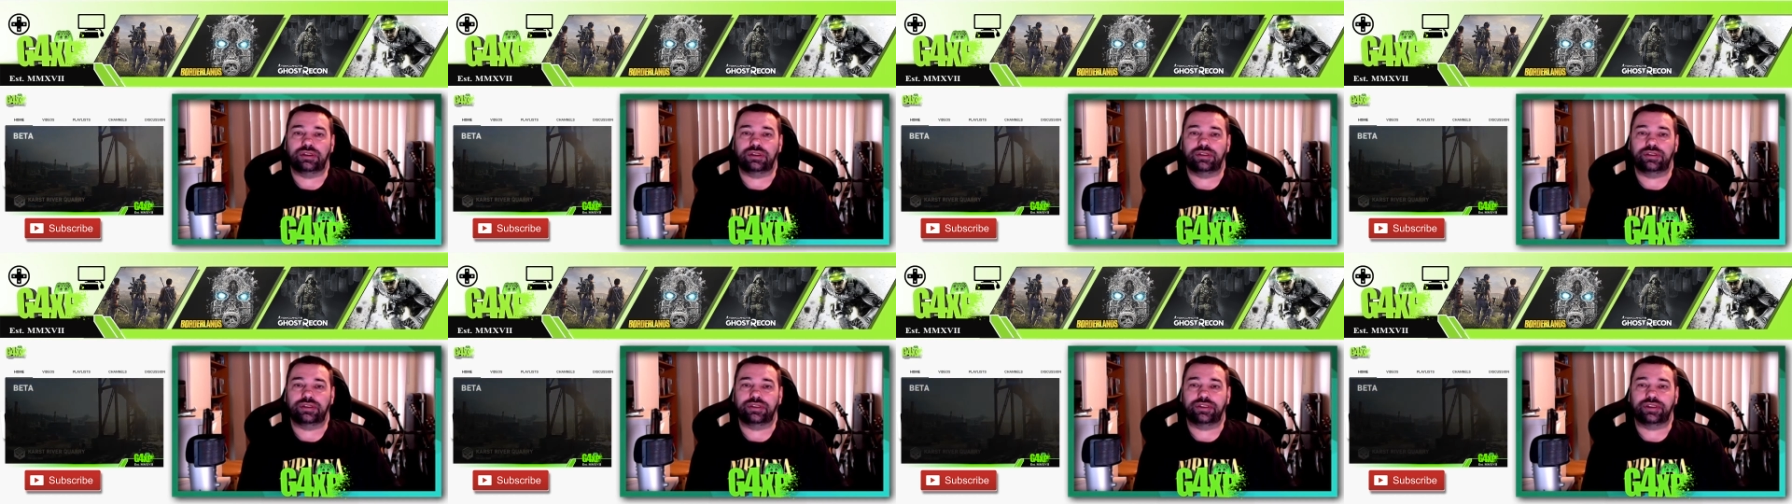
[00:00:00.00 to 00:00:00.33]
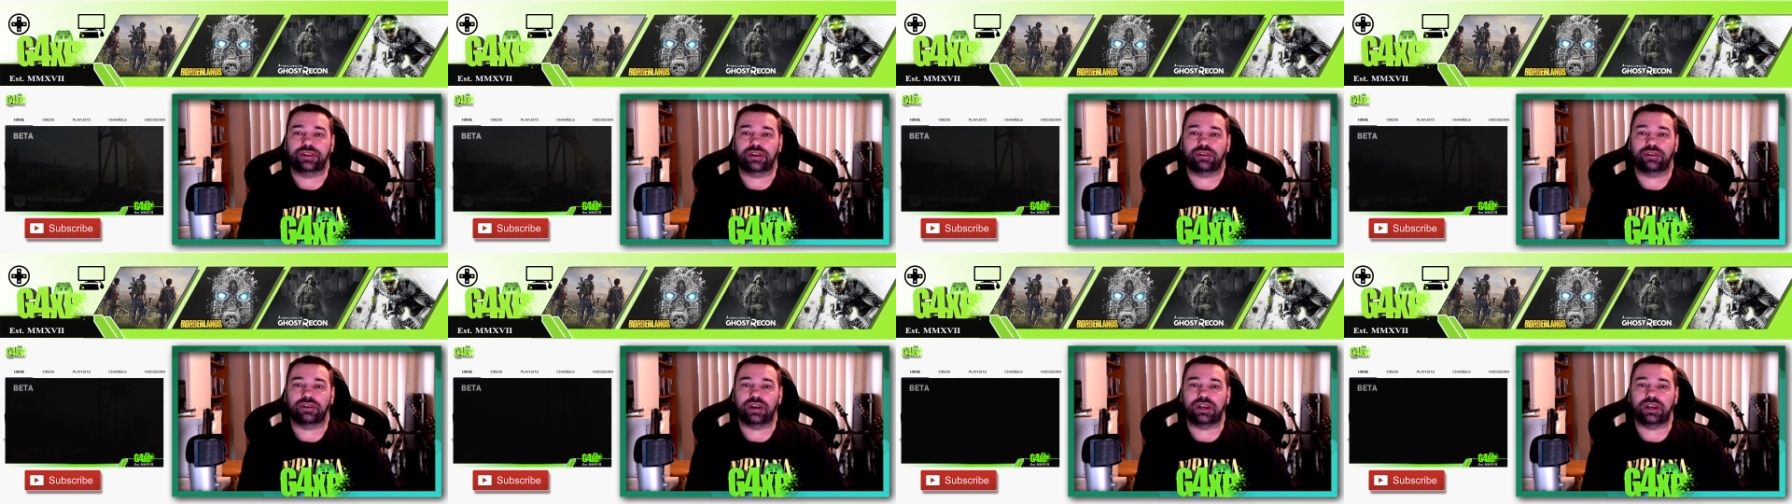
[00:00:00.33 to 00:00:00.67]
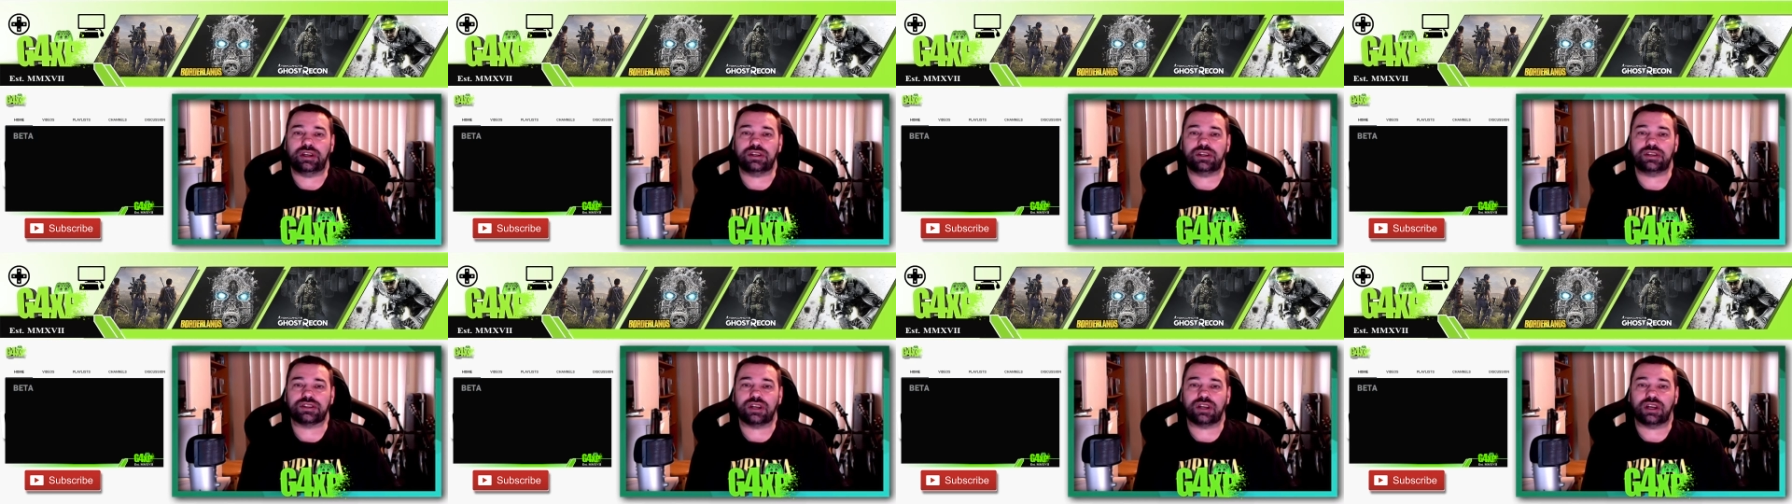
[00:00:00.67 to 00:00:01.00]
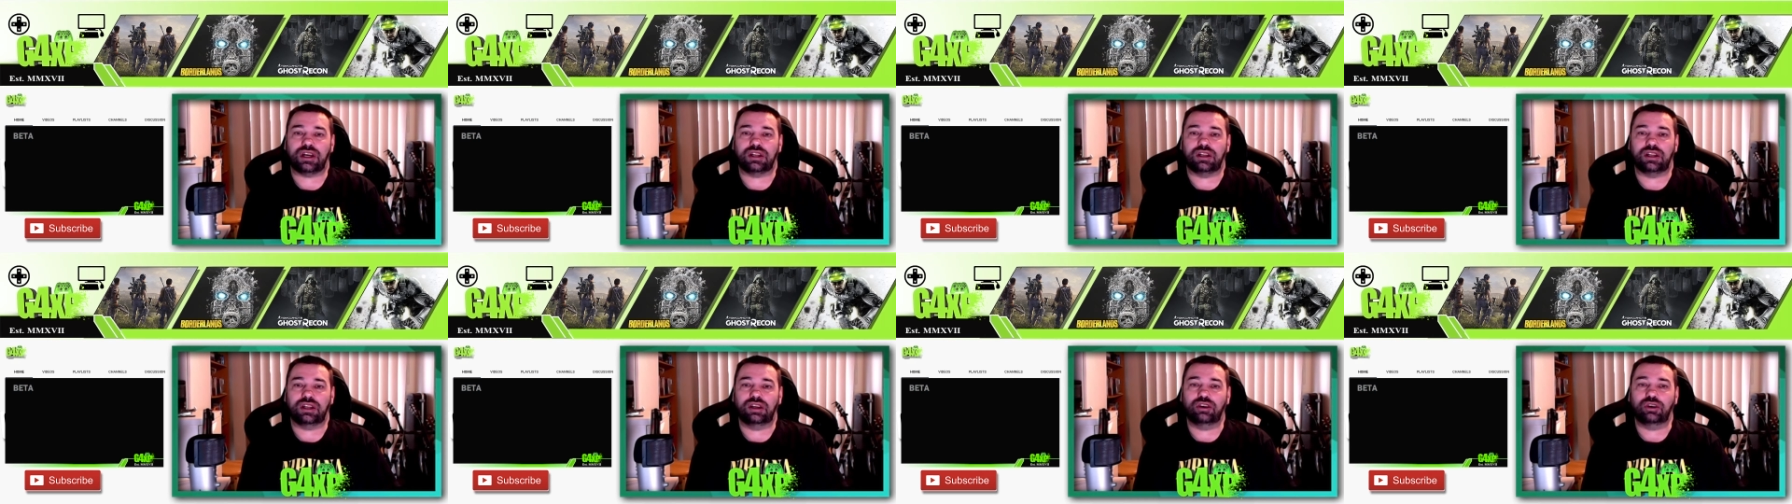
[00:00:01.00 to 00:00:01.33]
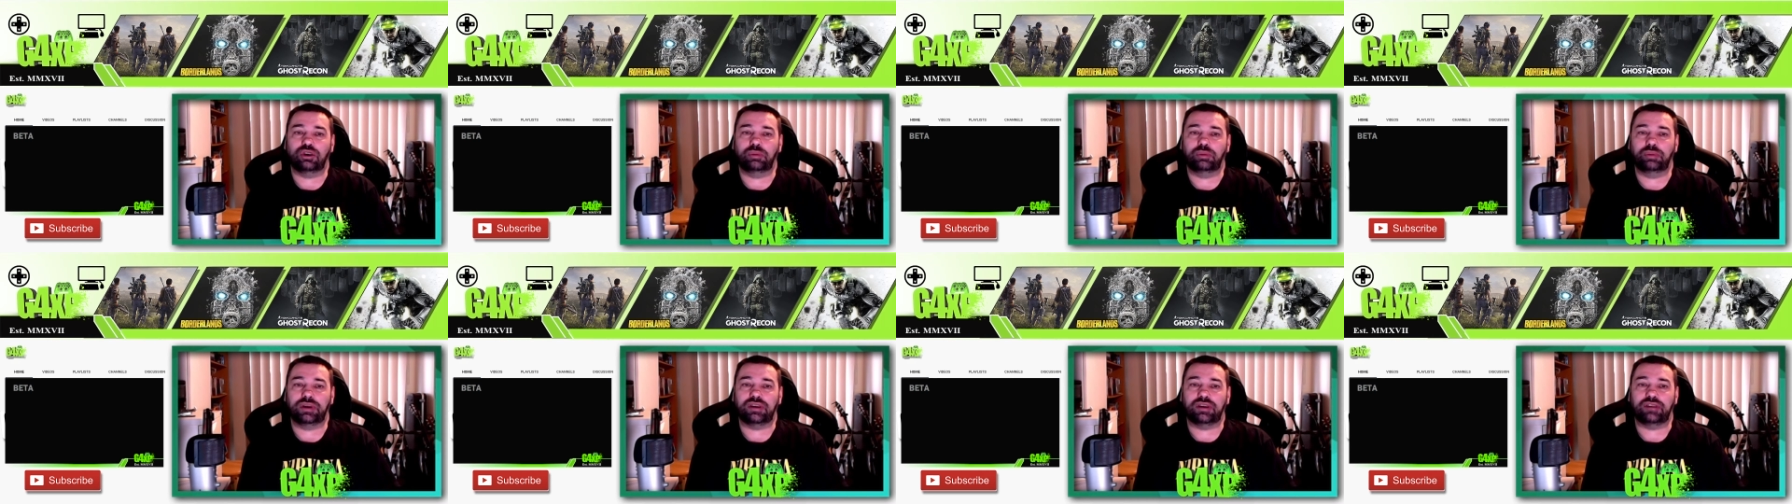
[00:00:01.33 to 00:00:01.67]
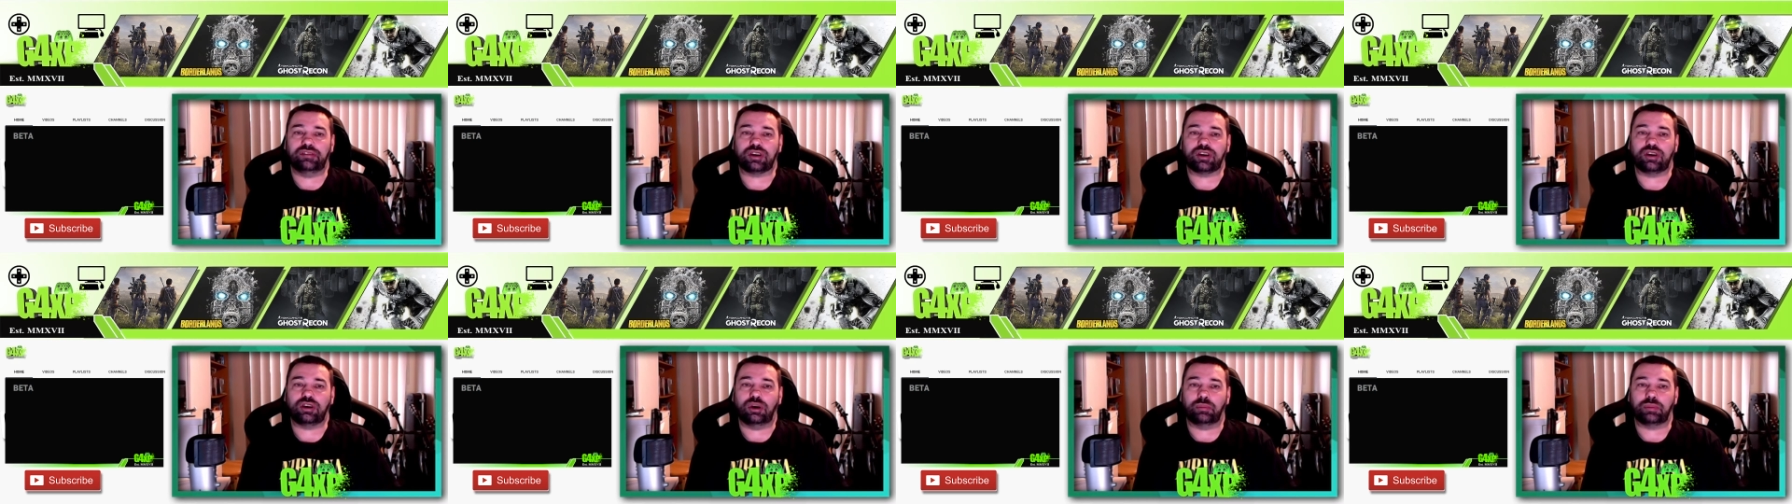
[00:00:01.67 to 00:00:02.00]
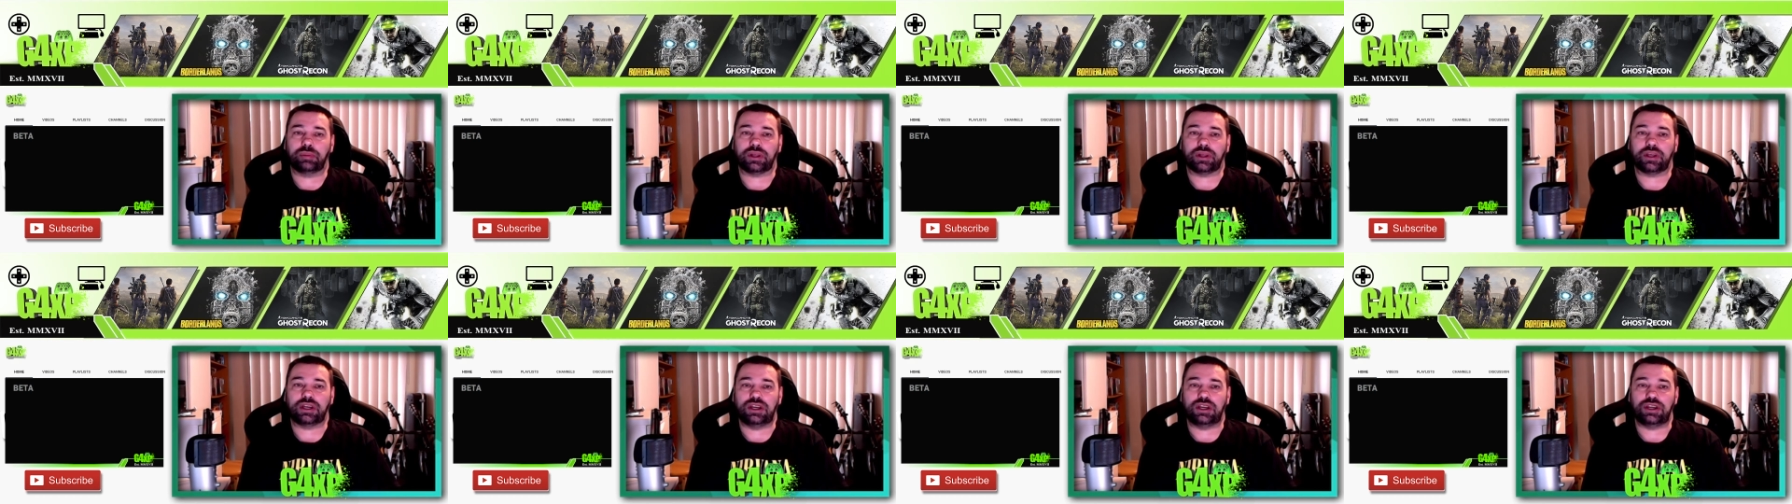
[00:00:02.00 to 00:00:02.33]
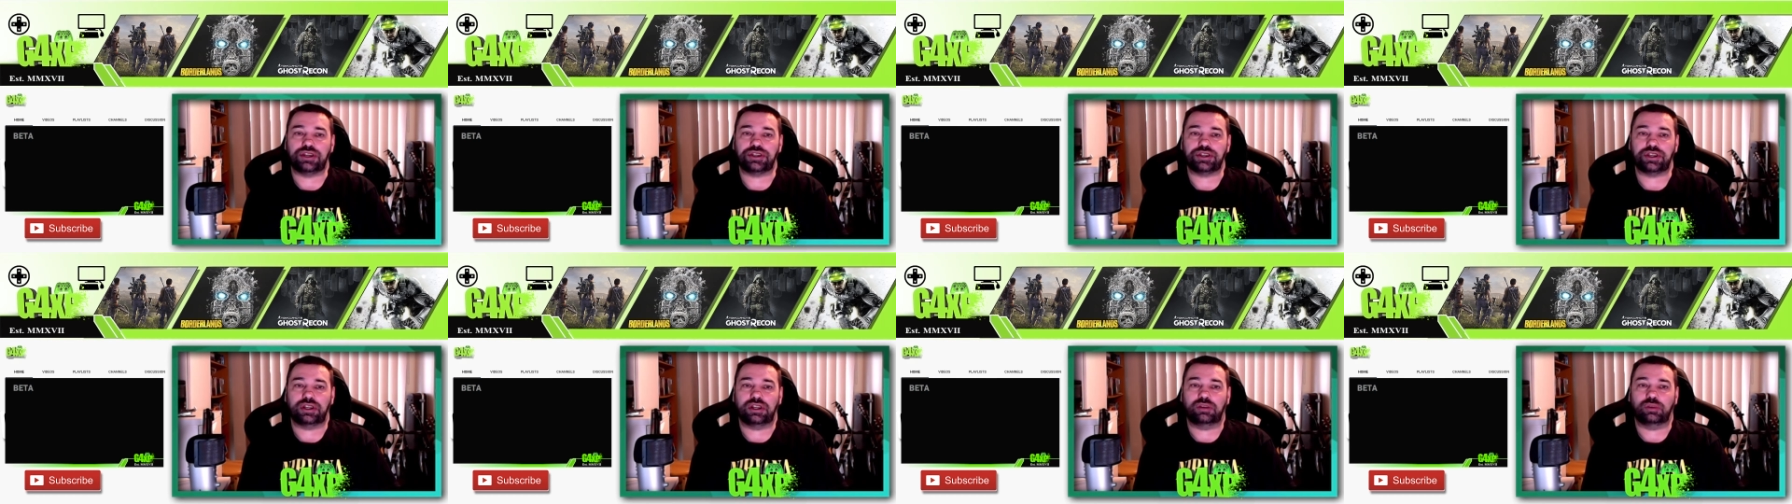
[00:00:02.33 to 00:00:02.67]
there is a little bit of a complication,